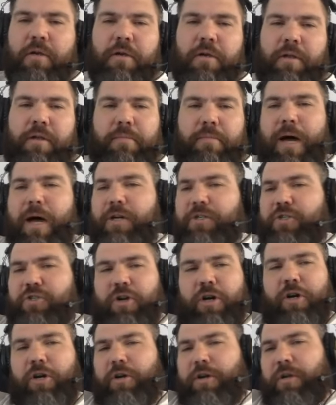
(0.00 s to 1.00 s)
mm-hmm. the boxers
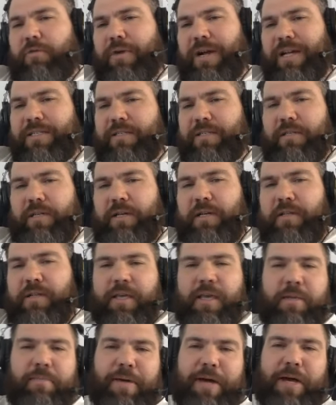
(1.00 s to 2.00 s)
are learning wrestling and the
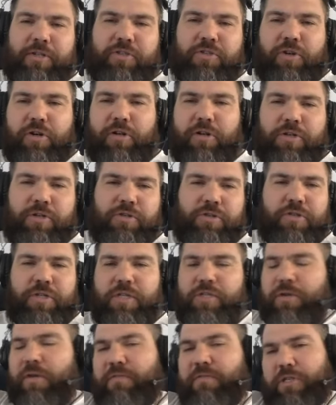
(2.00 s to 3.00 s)
kickboxers are learning
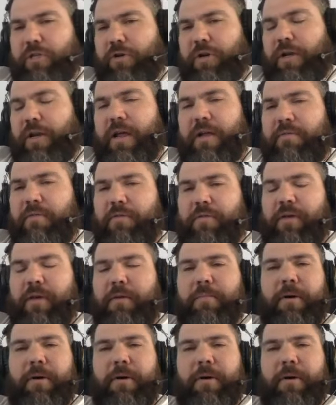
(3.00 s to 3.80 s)
jujitsu. Everybody's learning everything.